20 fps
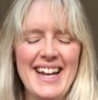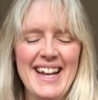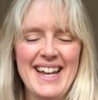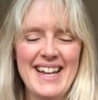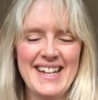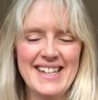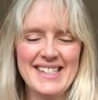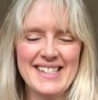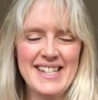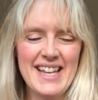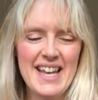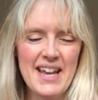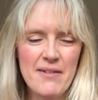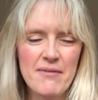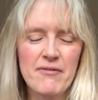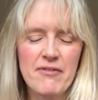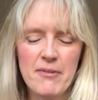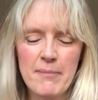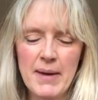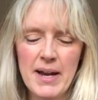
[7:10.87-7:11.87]
It's
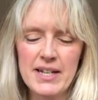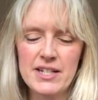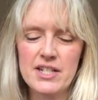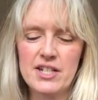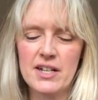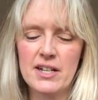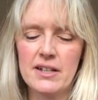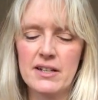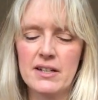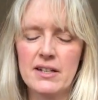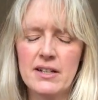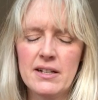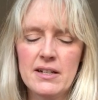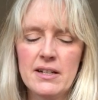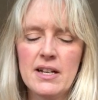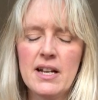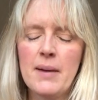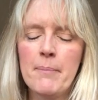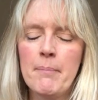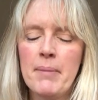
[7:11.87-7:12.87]
information
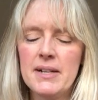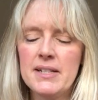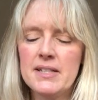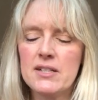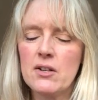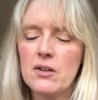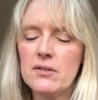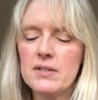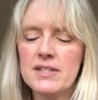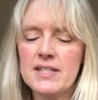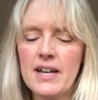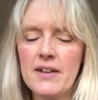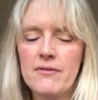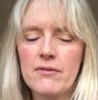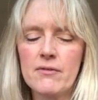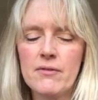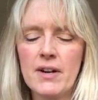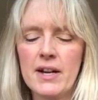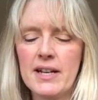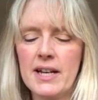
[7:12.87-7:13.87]
but it's got the
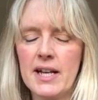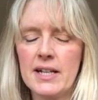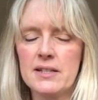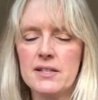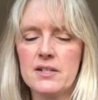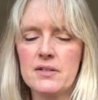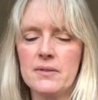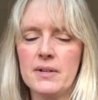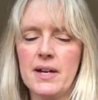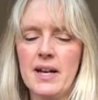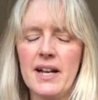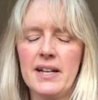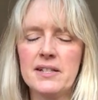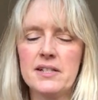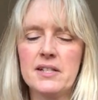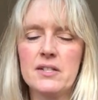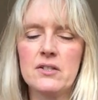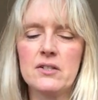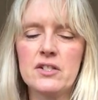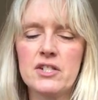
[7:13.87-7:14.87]
devil right next to it and
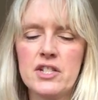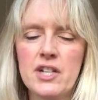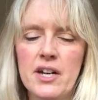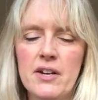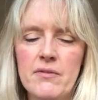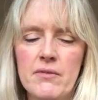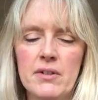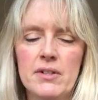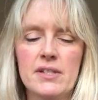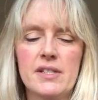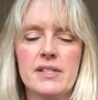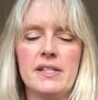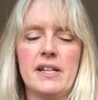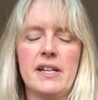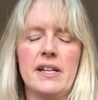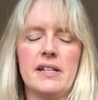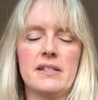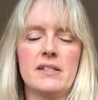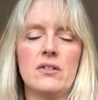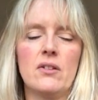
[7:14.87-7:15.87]
it's got generosity
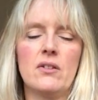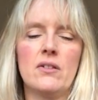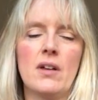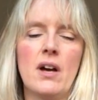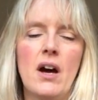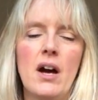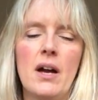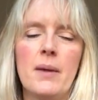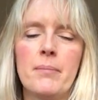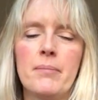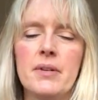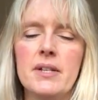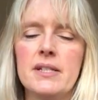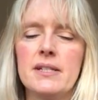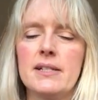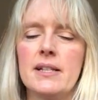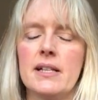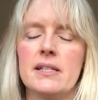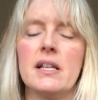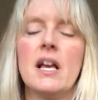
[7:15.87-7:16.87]
it's got the high
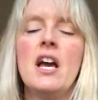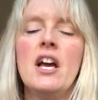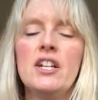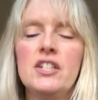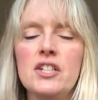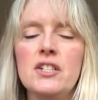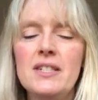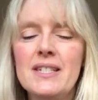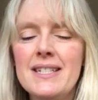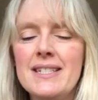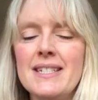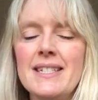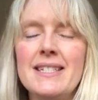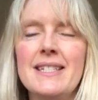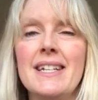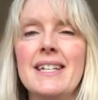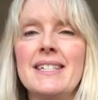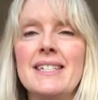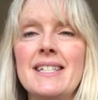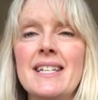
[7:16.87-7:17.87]
priestess you need to
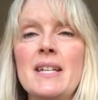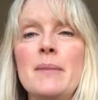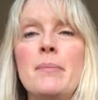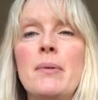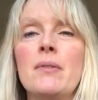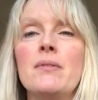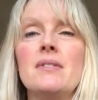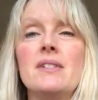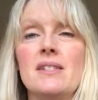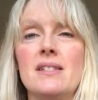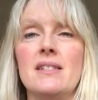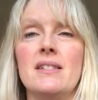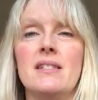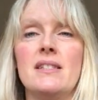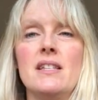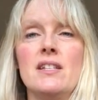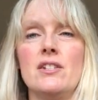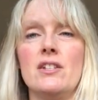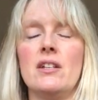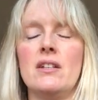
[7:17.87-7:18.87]
dig deep on this
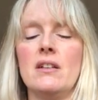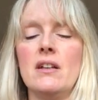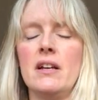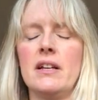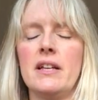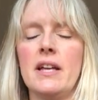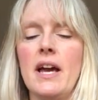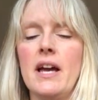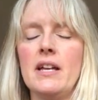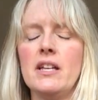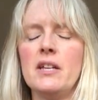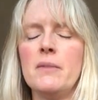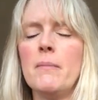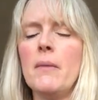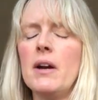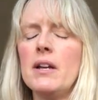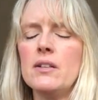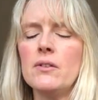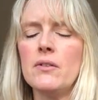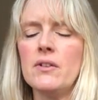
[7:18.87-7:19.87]
decision okay you
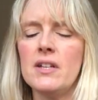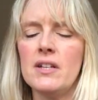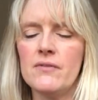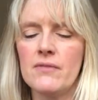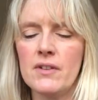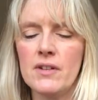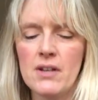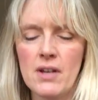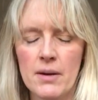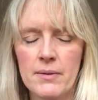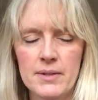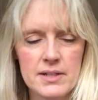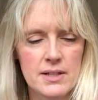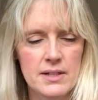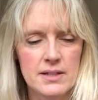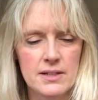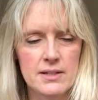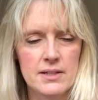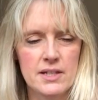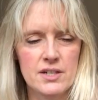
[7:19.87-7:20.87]
might not even know it's a
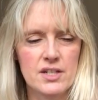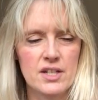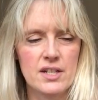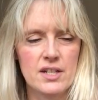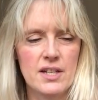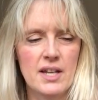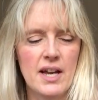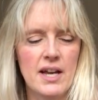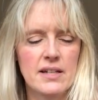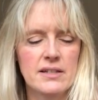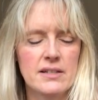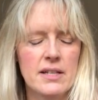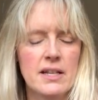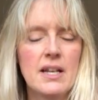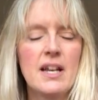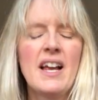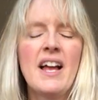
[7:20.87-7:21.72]
decision yet